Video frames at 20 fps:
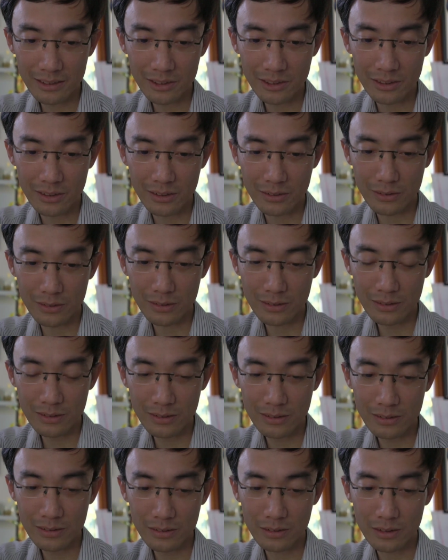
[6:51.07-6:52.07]
So
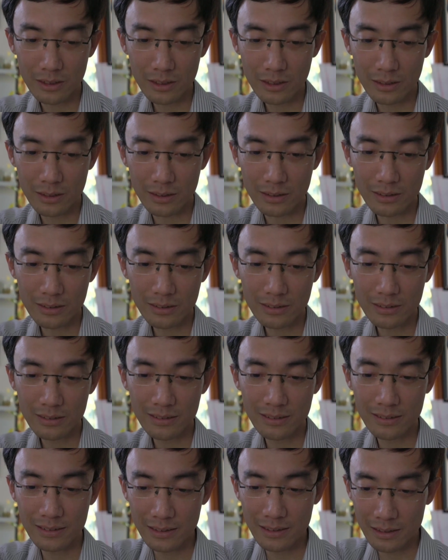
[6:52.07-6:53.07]
yeah,
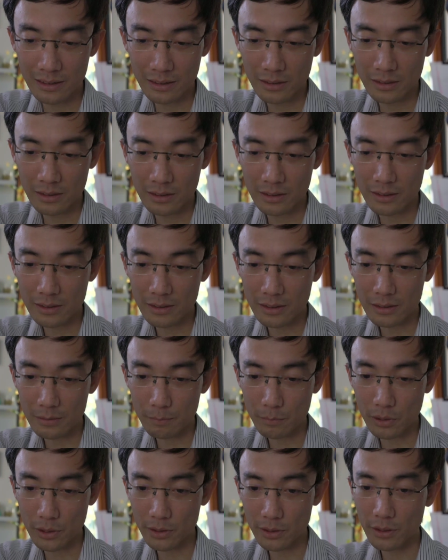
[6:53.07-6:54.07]
this is
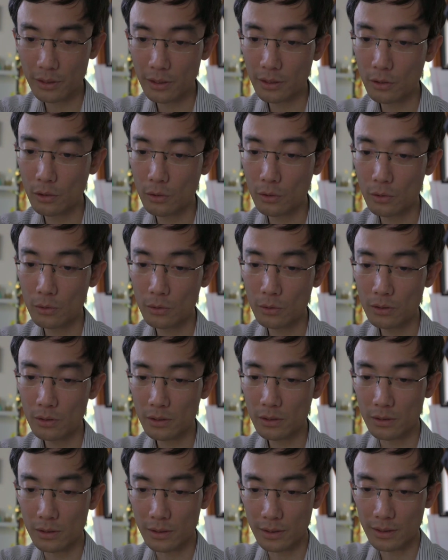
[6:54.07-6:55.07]
pretty cool,
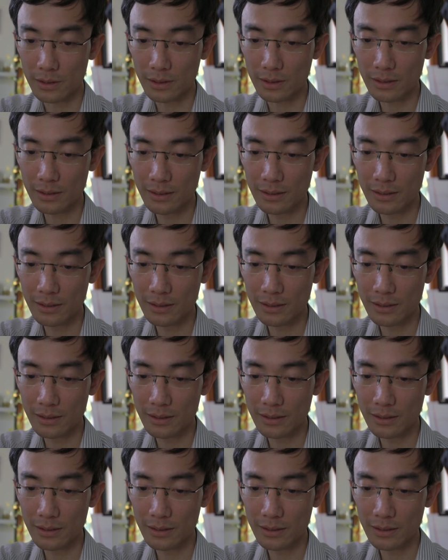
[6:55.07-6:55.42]
isn't it?